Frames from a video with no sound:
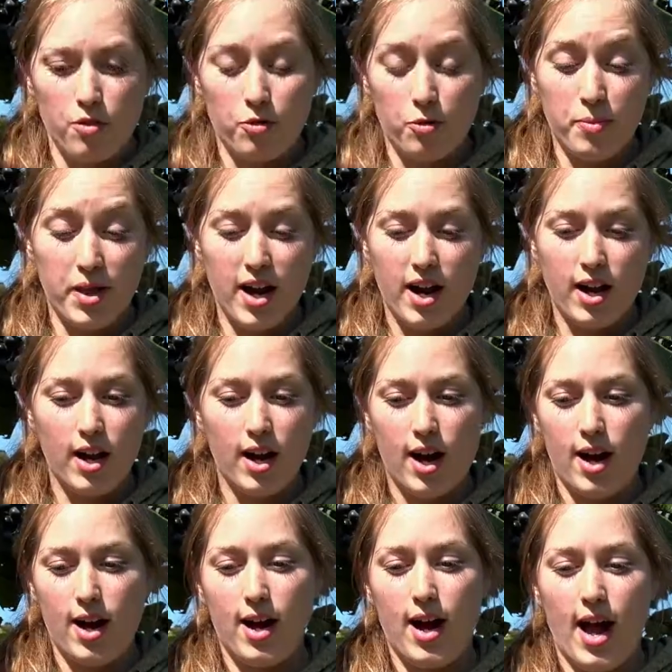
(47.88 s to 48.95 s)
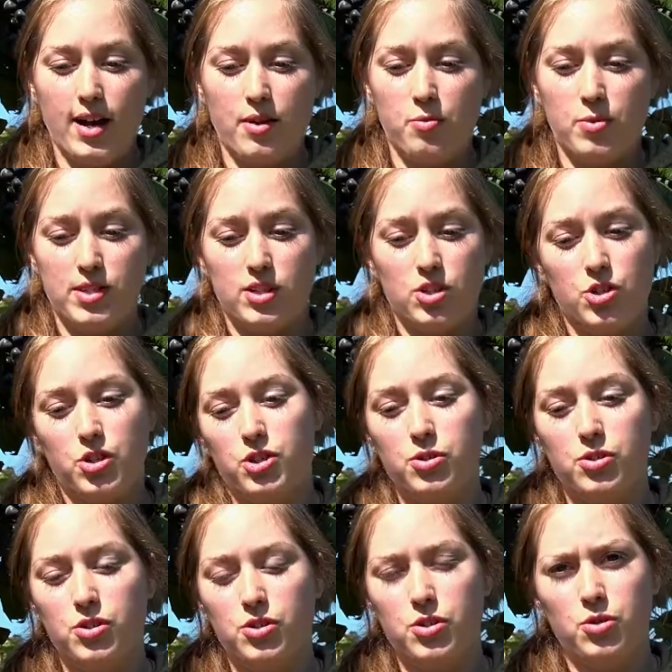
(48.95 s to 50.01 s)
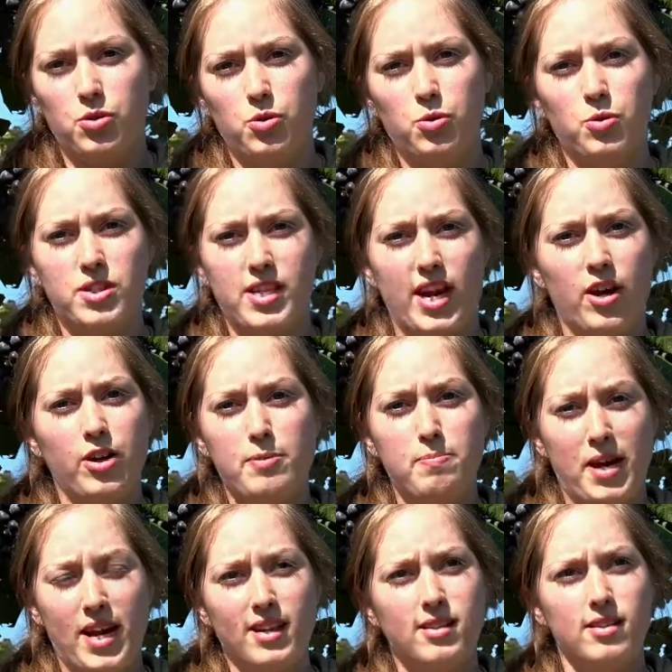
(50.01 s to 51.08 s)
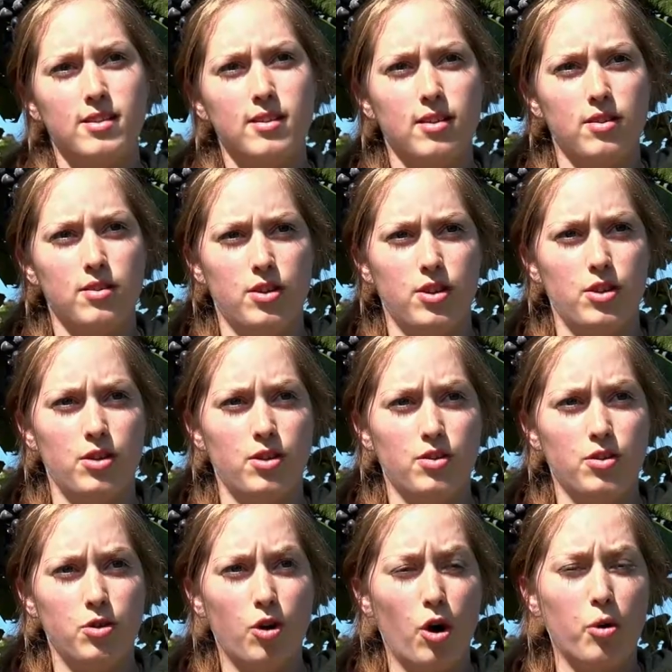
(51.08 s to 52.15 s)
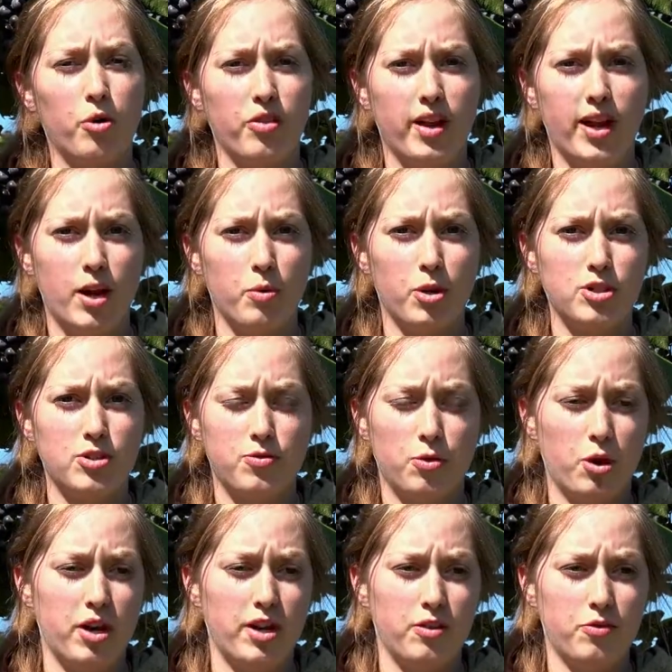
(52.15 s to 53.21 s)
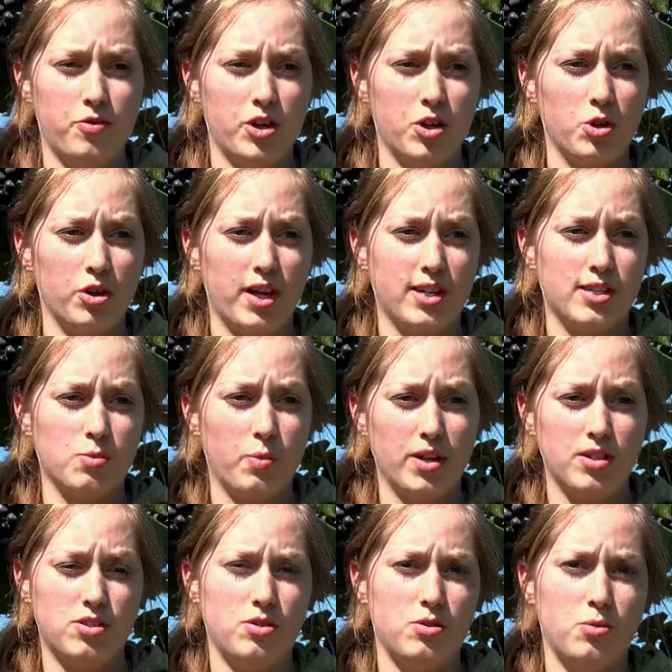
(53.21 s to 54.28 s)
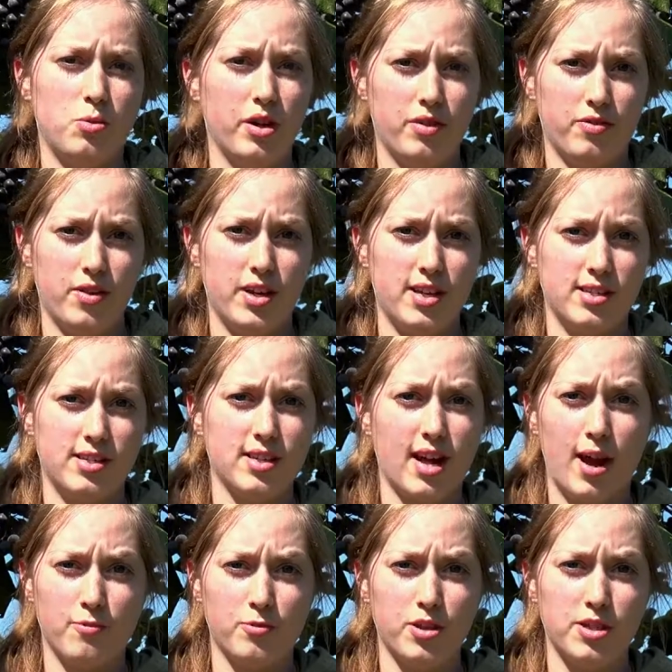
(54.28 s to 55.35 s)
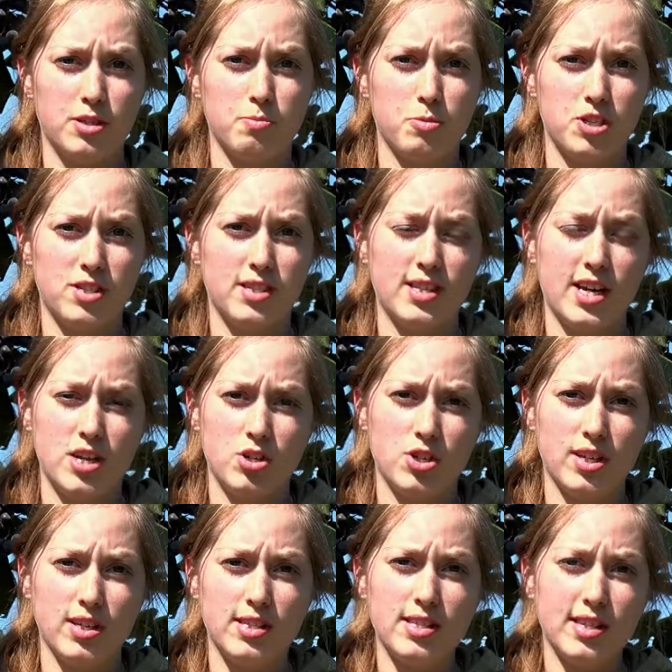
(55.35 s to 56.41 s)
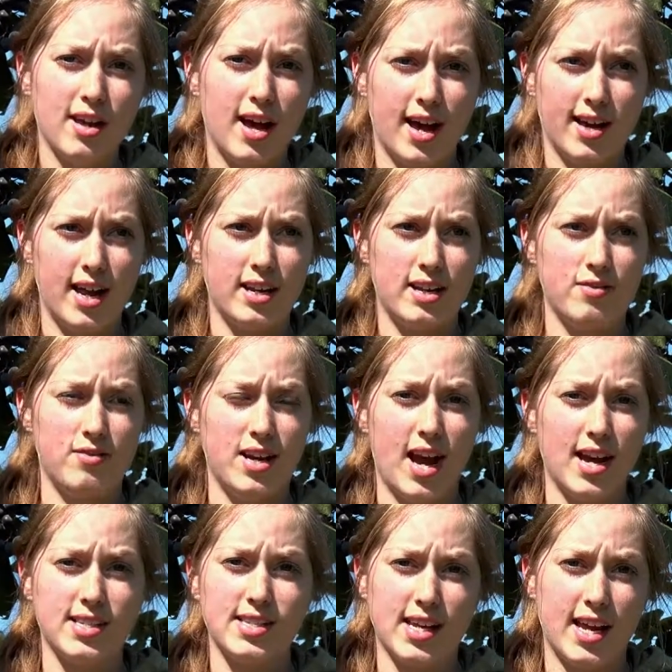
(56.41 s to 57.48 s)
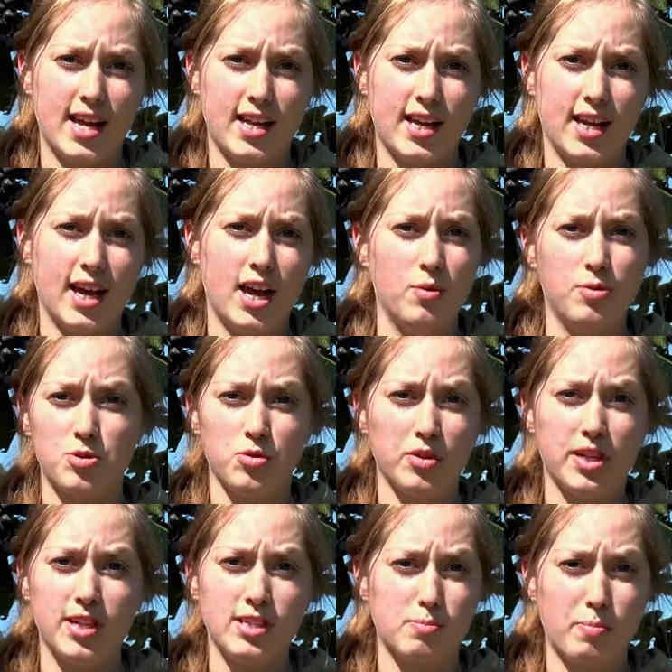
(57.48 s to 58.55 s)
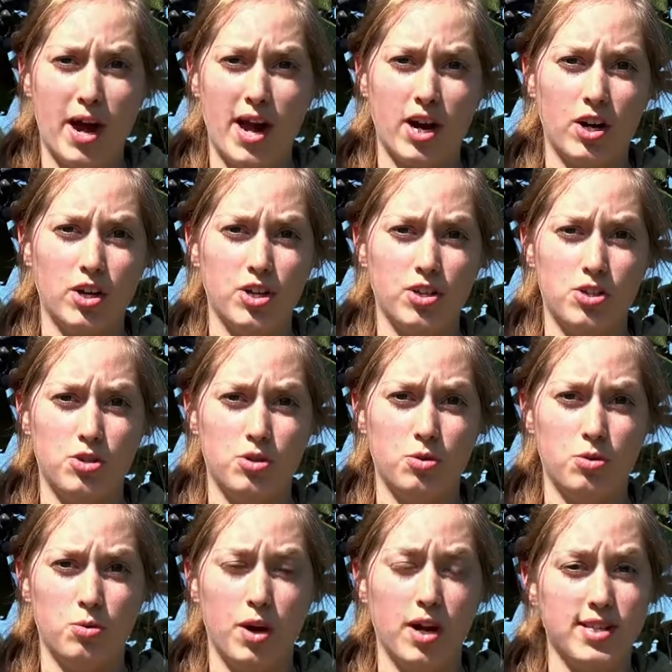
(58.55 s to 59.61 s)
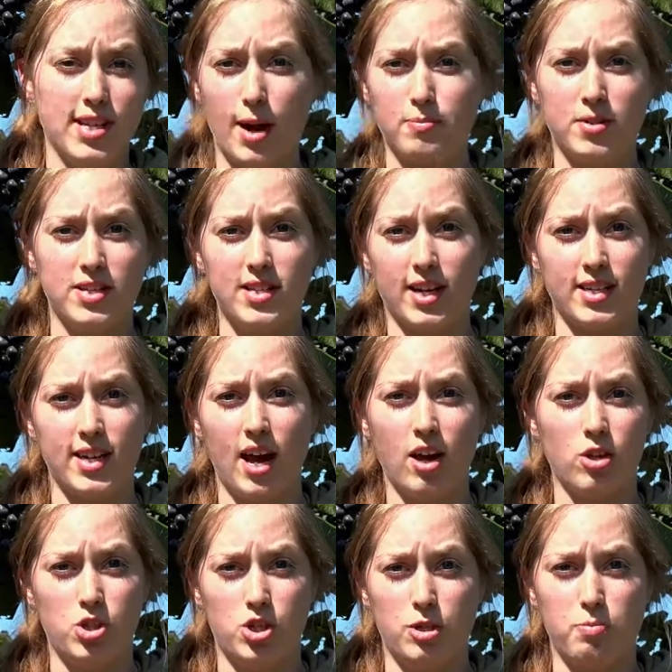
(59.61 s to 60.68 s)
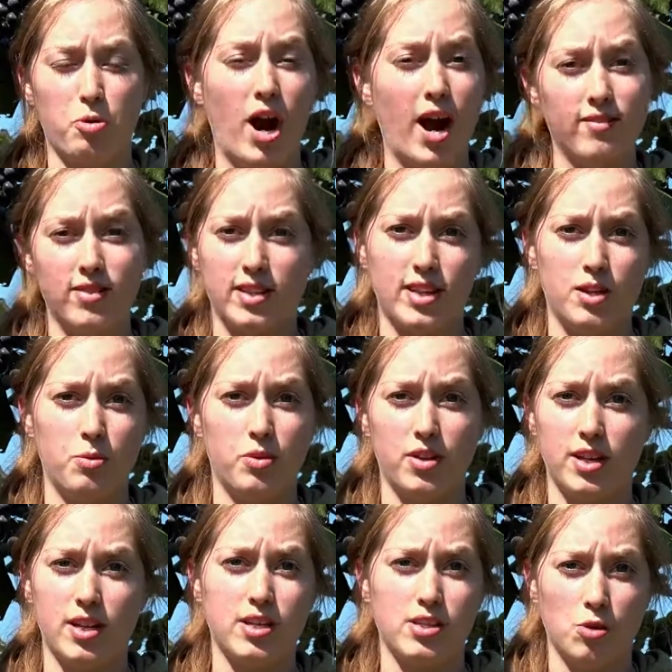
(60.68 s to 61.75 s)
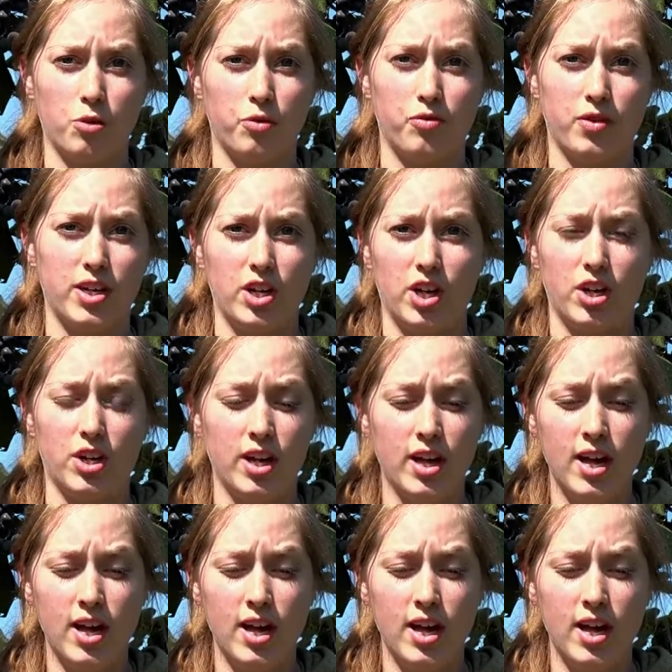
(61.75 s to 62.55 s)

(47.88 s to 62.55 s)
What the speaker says: From there, I was introduced to Terry Bates. The grower that I worked for in the Finger Lakes went to one of his conference presentations on NDVI scanning and was really inspired to adopt the technology privately within his own vineyard,